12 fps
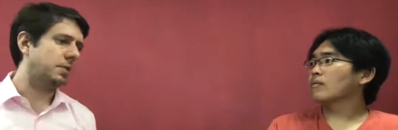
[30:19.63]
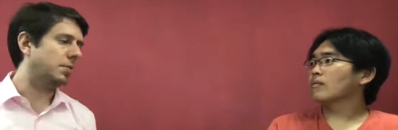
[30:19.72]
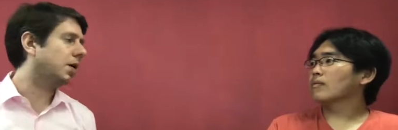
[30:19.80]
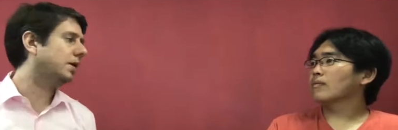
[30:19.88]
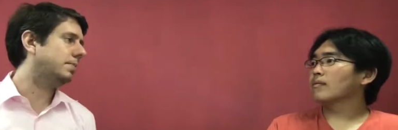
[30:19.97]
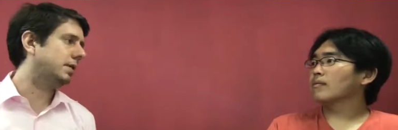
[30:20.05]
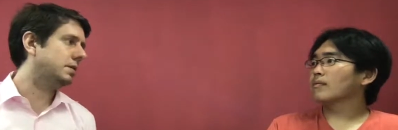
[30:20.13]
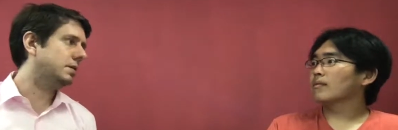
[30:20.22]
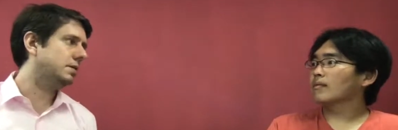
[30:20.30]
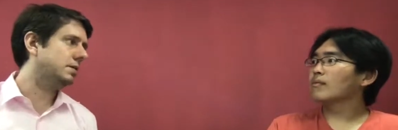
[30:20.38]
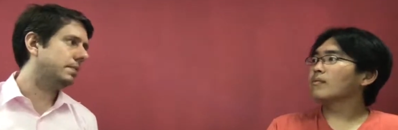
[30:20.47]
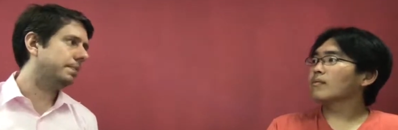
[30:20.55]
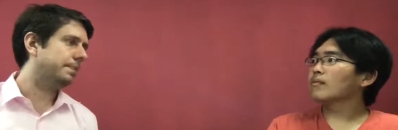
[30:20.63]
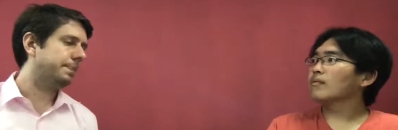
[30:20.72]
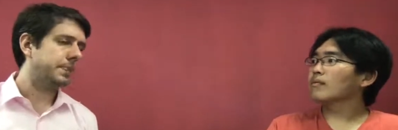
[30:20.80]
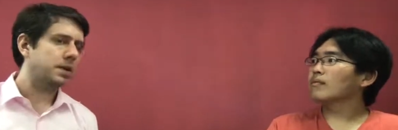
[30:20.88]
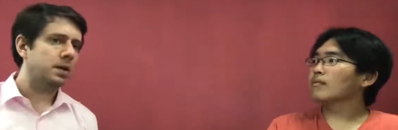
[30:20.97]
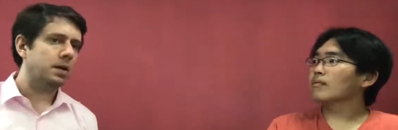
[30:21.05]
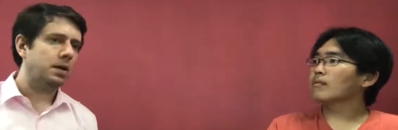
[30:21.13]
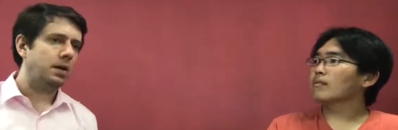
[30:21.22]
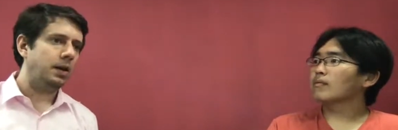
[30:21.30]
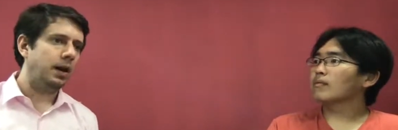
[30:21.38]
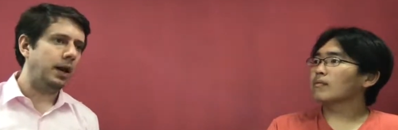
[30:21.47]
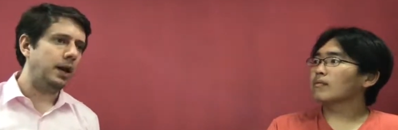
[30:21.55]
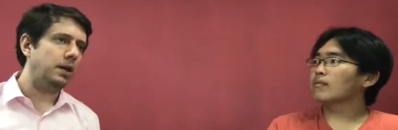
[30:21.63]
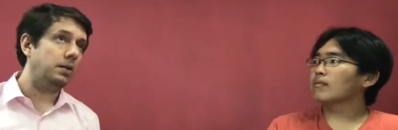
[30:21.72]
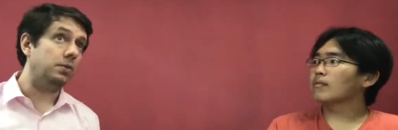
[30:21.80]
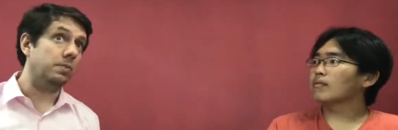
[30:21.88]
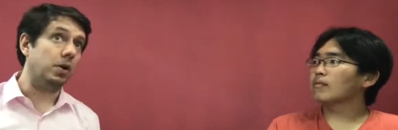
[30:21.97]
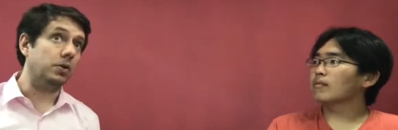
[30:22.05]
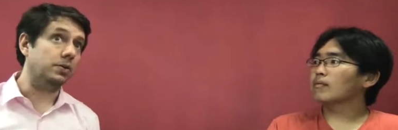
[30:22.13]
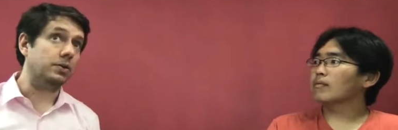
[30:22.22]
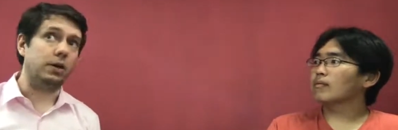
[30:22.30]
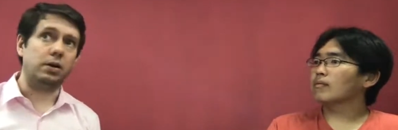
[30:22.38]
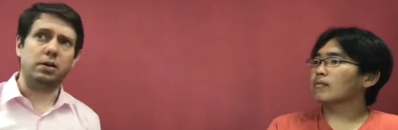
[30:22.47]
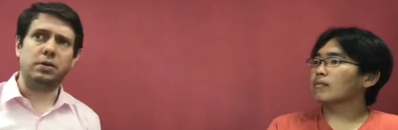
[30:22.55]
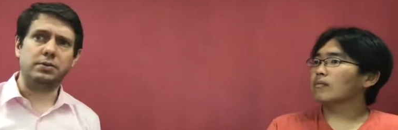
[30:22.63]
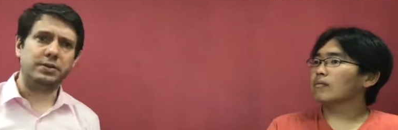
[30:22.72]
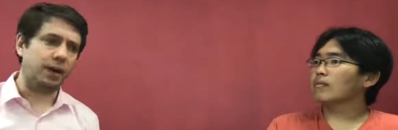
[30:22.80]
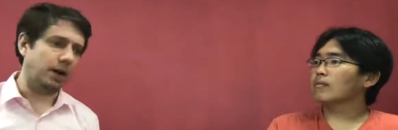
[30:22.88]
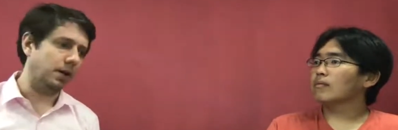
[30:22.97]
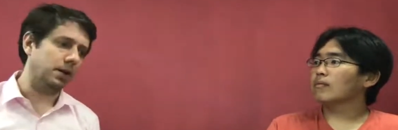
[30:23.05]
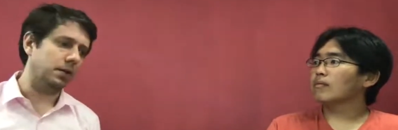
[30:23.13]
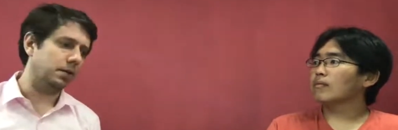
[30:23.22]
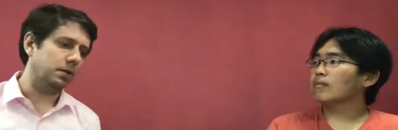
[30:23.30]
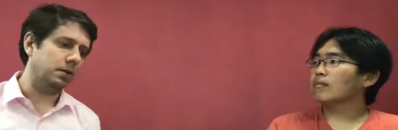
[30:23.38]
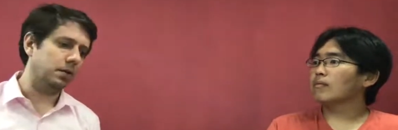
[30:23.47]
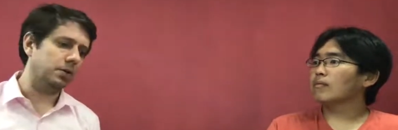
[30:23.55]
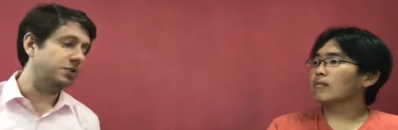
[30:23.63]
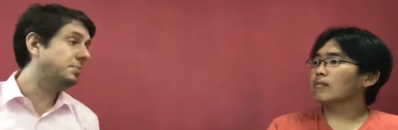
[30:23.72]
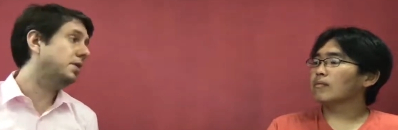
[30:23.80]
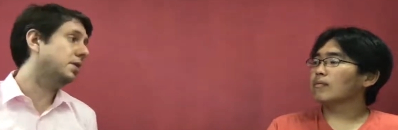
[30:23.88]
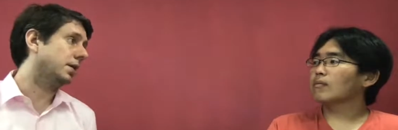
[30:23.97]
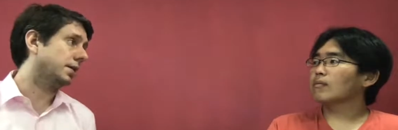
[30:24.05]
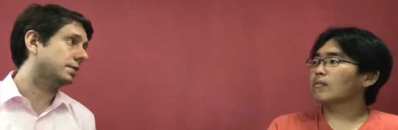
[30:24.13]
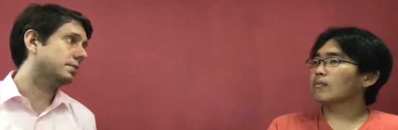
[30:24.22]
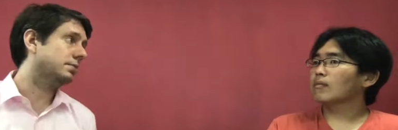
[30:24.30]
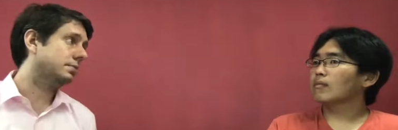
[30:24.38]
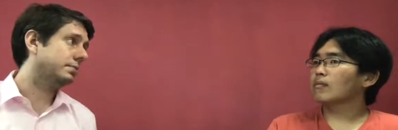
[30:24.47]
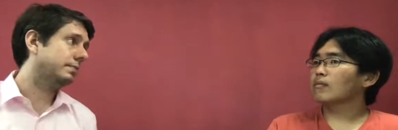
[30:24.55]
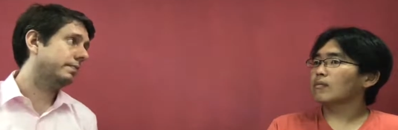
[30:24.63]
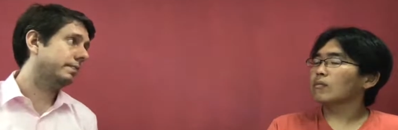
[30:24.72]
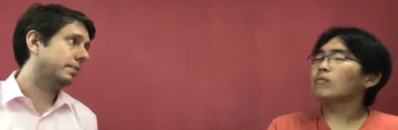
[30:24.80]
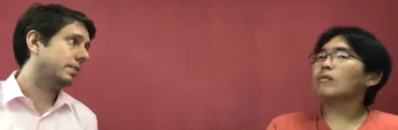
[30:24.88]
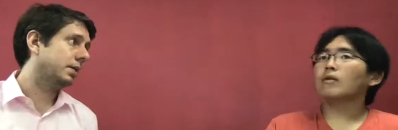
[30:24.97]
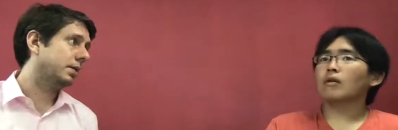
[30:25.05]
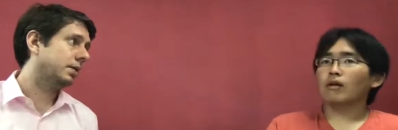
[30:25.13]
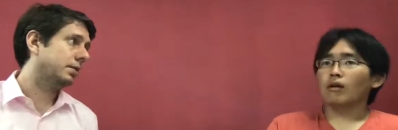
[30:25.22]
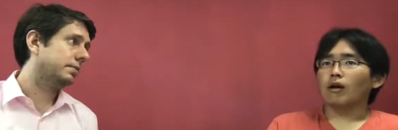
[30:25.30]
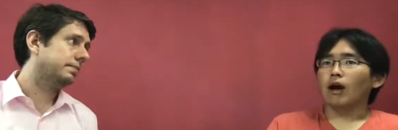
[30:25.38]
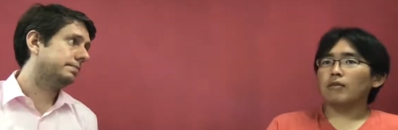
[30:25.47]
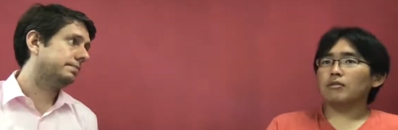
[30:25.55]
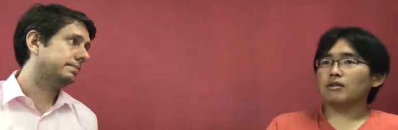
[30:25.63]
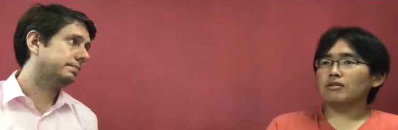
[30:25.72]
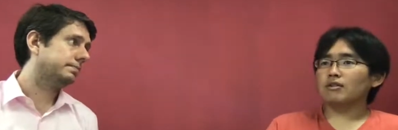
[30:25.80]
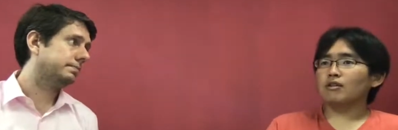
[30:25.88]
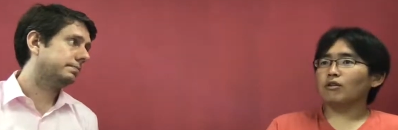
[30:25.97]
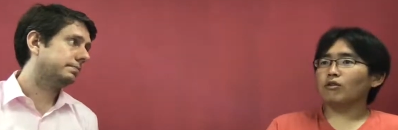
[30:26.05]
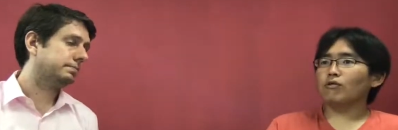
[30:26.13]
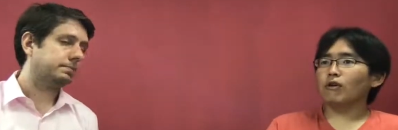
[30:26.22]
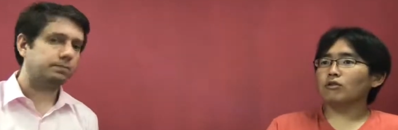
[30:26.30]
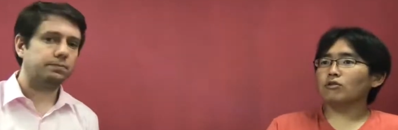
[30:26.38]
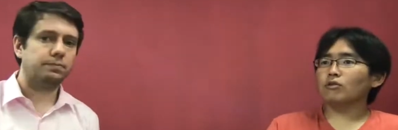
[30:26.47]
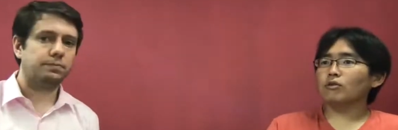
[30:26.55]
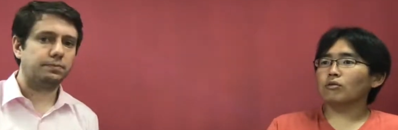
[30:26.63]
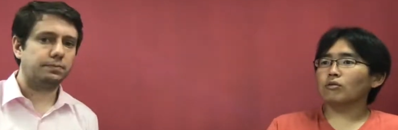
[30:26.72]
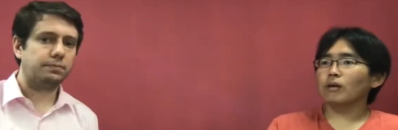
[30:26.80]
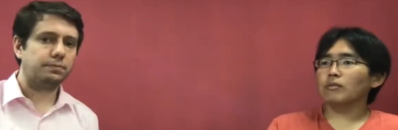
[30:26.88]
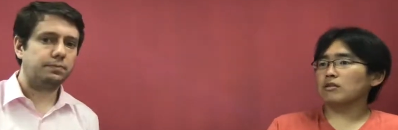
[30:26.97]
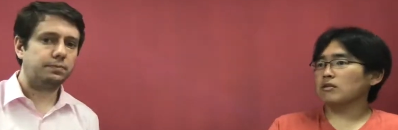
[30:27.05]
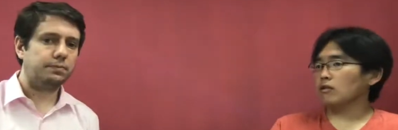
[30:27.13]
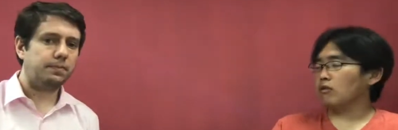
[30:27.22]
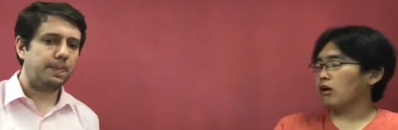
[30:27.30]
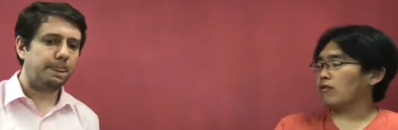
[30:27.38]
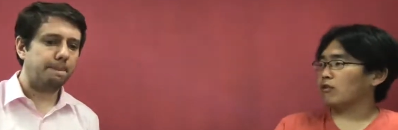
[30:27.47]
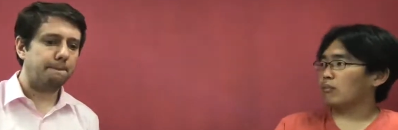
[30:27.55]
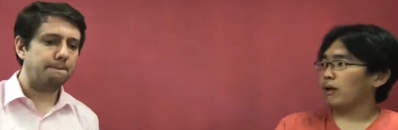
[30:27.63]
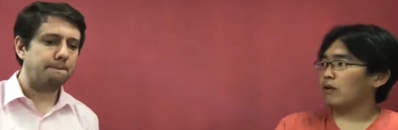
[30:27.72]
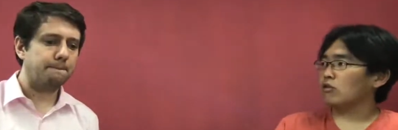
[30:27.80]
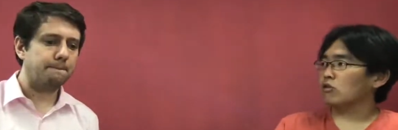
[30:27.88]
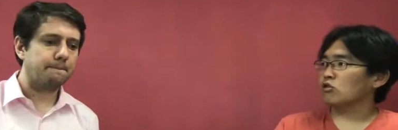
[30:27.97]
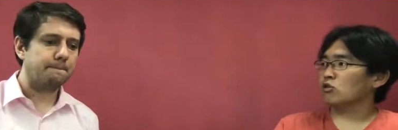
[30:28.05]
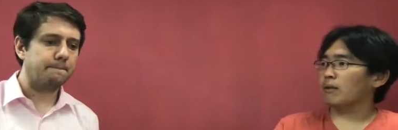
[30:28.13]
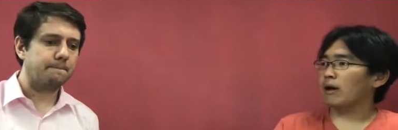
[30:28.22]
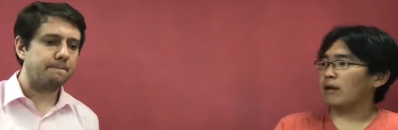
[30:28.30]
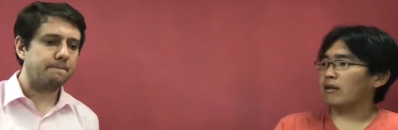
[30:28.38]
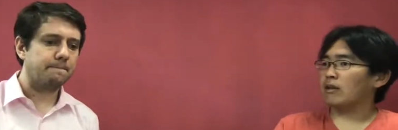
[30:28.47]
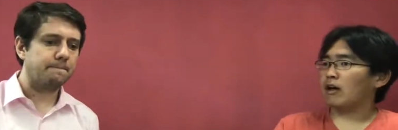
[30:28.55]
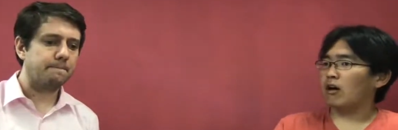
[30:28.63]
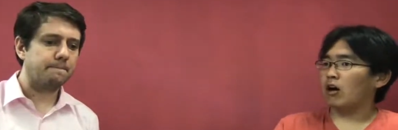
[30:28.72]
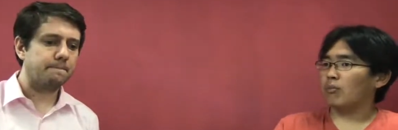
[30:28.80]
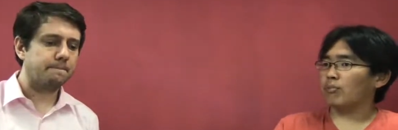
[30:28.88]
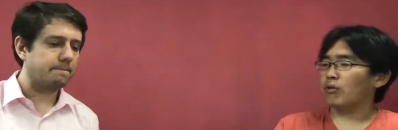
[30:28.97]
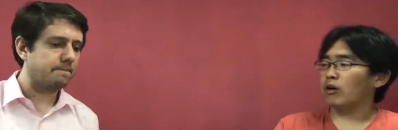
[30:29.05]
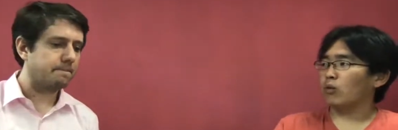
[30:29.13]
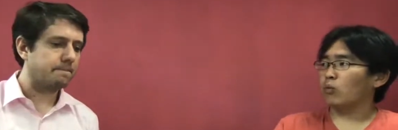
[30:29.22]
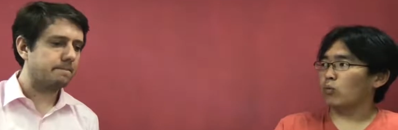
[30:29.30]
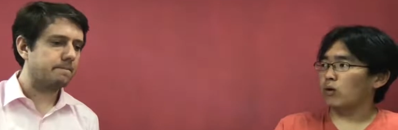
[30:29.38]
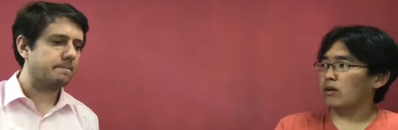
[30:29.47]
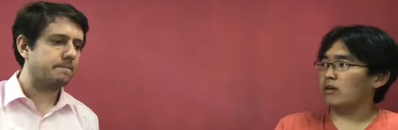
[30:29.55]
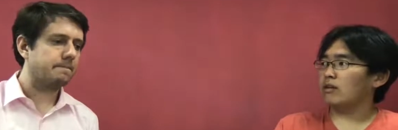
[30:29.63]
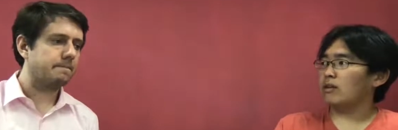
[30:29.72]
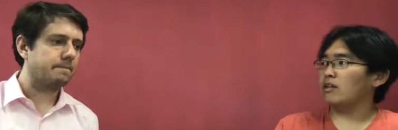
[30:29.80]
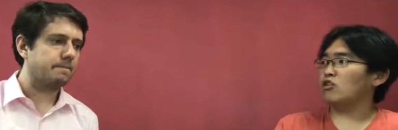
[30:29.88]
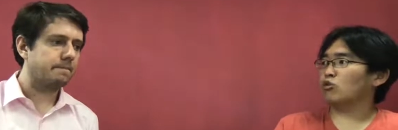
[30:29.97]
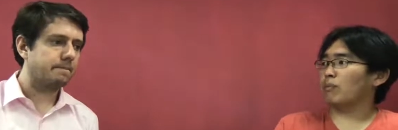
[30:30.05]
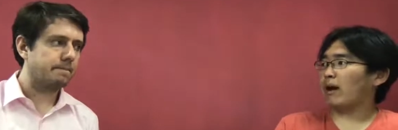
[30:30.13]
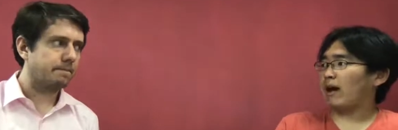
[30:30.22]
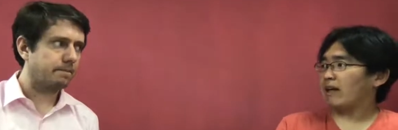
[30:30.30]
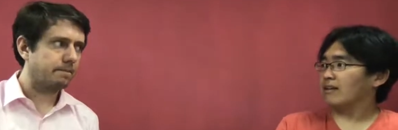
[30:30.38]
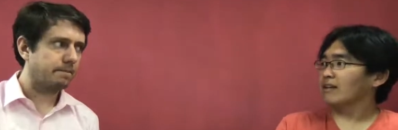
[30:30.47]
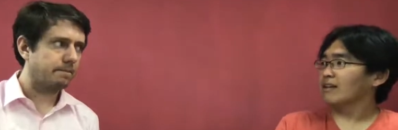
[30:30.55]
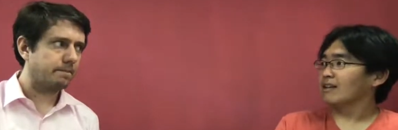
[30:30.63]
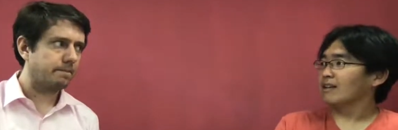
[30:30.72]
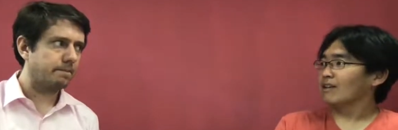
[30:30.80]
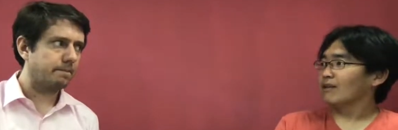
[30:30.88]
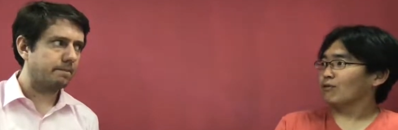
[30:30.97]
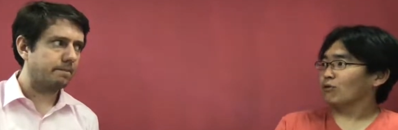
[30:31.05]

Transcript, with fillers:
Speaker 1: and marketplaces, and about uh, ten uh, shipping carriers.
Speaker 2: I'm guessing you've also, I'm guessing that you have competitors in Japan that operate within Japan for